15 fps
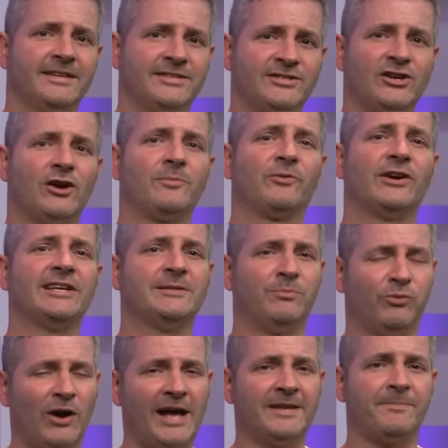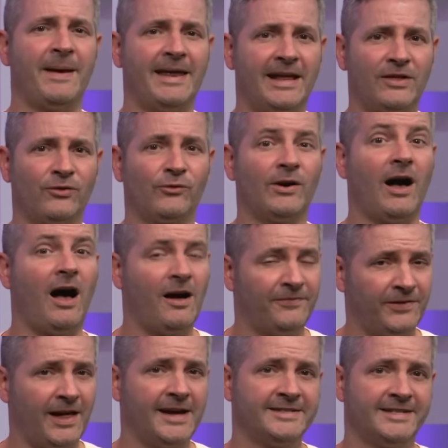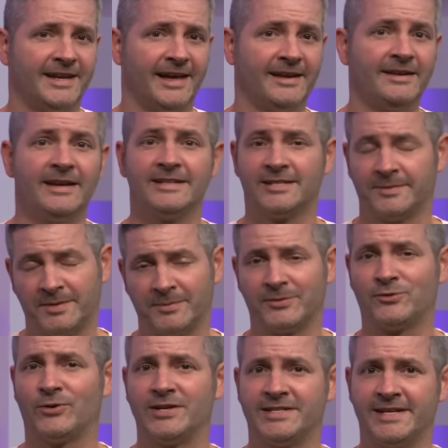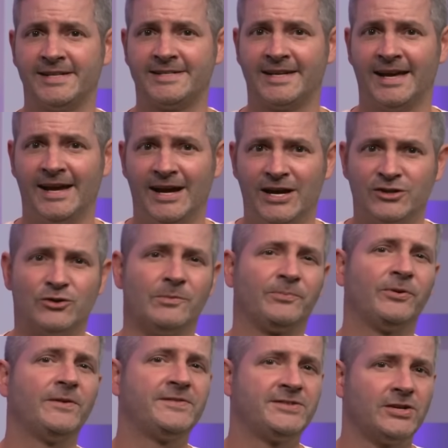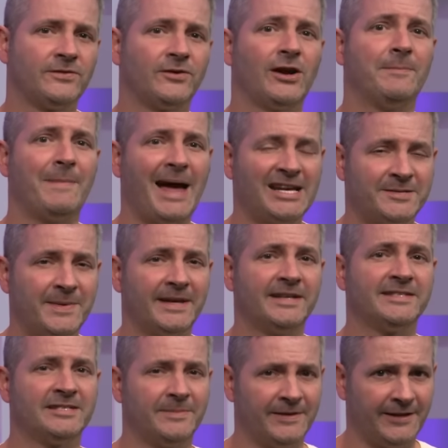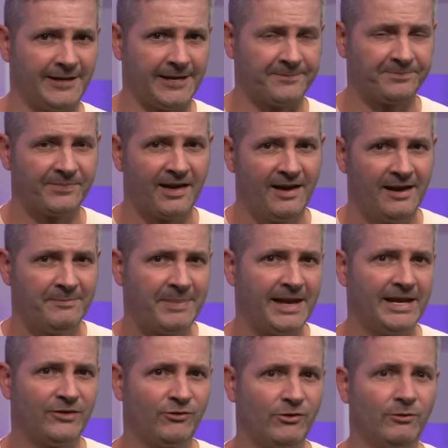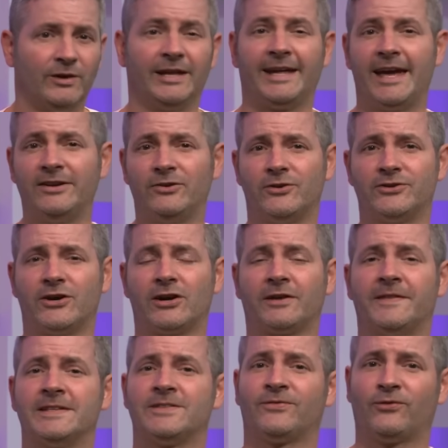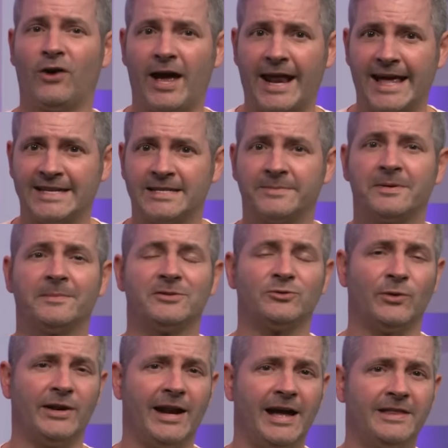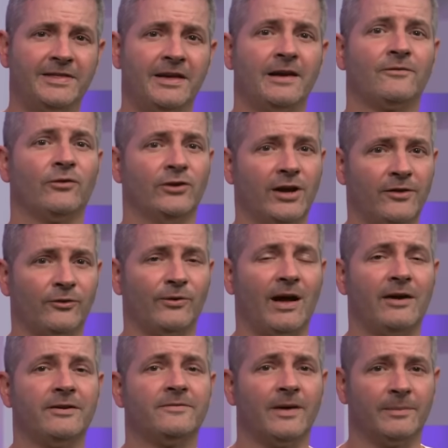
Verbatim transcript: Starbreeze brought Payday 3 offline today, September 26th, to improve server and matchmaking stability. Payday 3 will again go dark this Friday, September 29th, for another round of